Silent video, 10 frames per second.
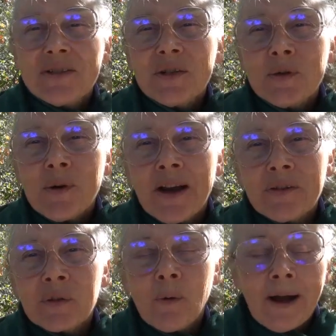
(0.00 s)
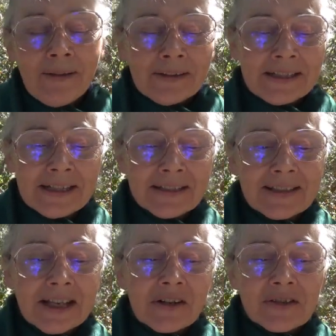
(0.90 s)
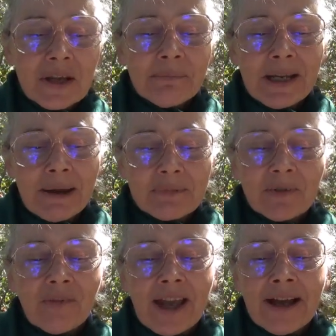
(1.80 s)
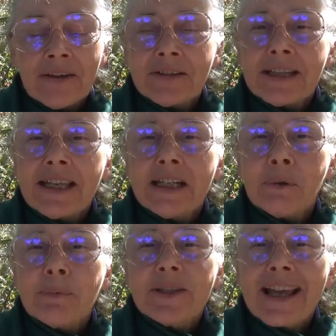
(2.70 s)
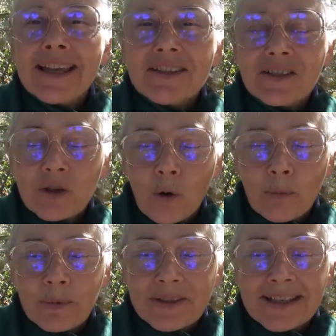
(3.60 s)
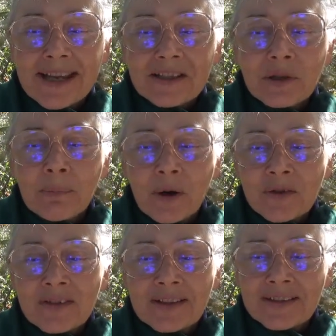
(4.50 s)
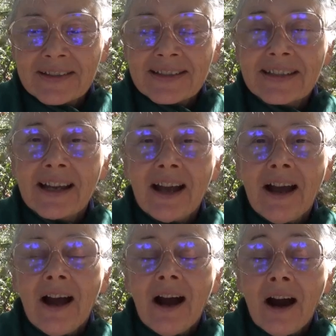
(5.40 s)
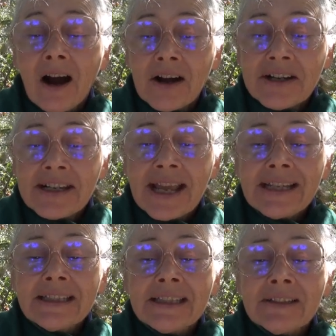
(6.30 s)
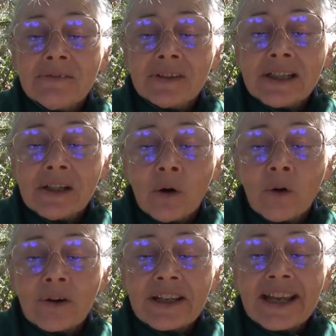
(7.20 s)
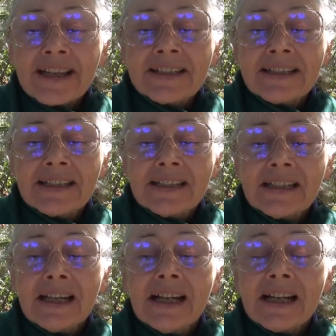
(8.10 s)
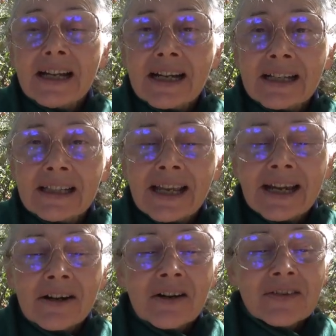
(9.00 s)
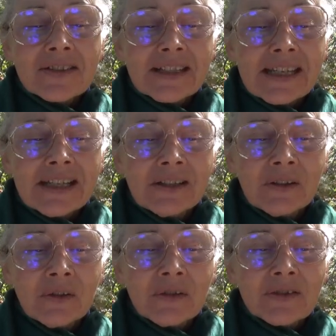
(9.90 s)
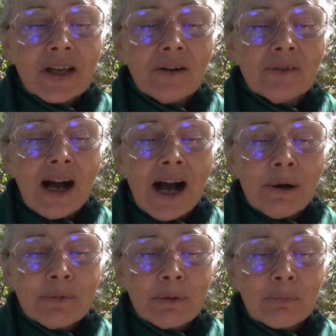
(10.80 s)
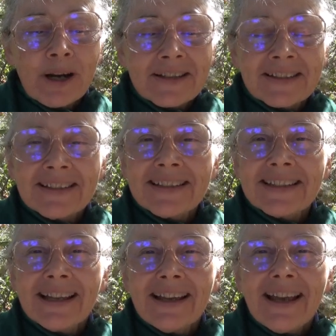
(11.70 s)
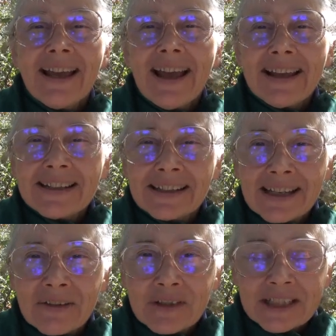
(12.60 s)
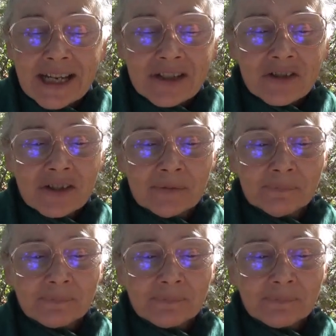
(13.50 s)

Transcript: Two other qualities that are sometimes found in obsessed or possessed persons are negatively oriented clair skills of omnipresence and levitation.